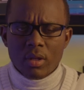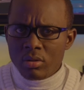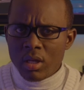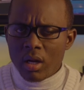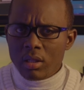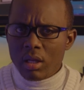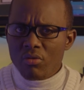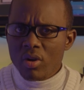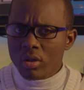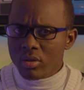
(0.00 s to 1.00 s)
the
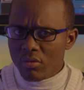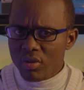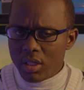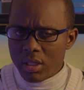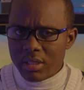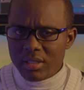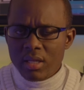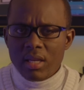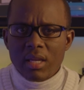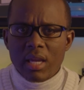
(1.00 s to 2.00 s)
Qatari authorities
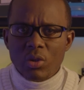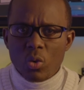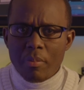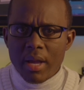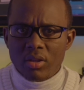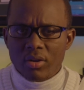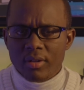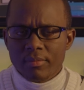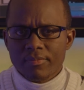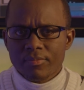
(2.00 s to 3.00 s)
can do better.